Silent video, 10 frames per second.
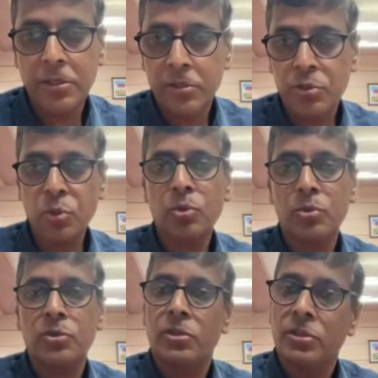
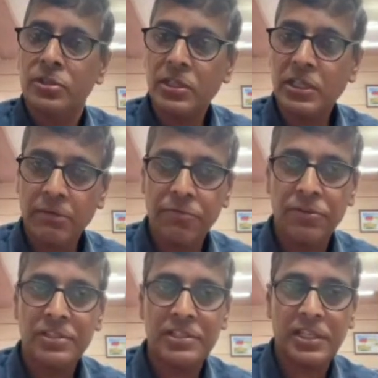So the
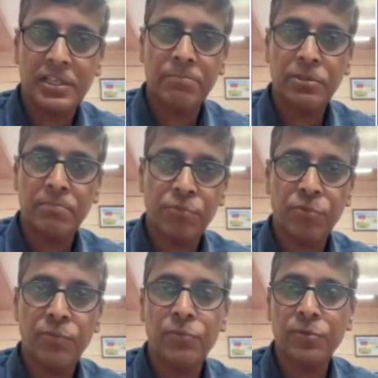coverage can be
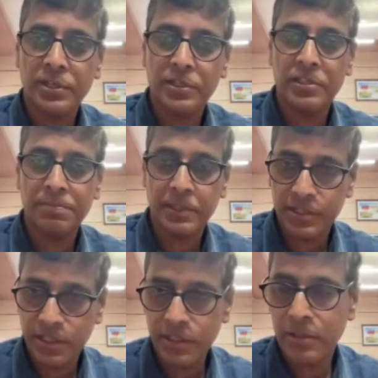improved to
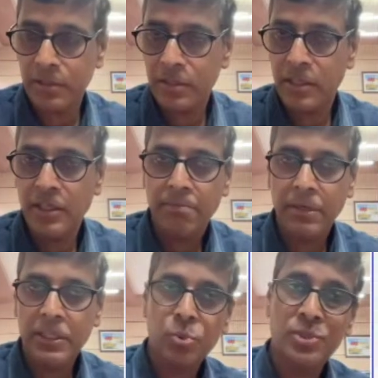100%
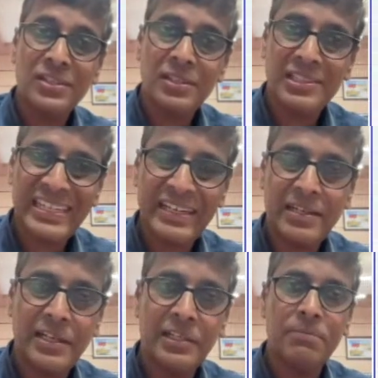by using the
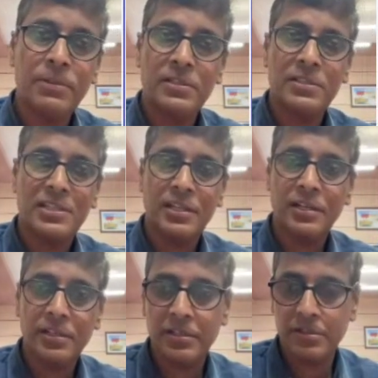satellite based
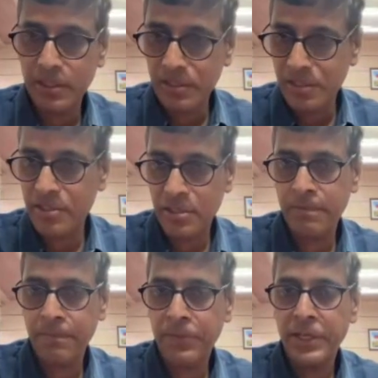ADS-B
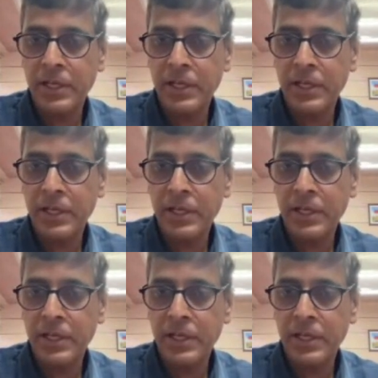system.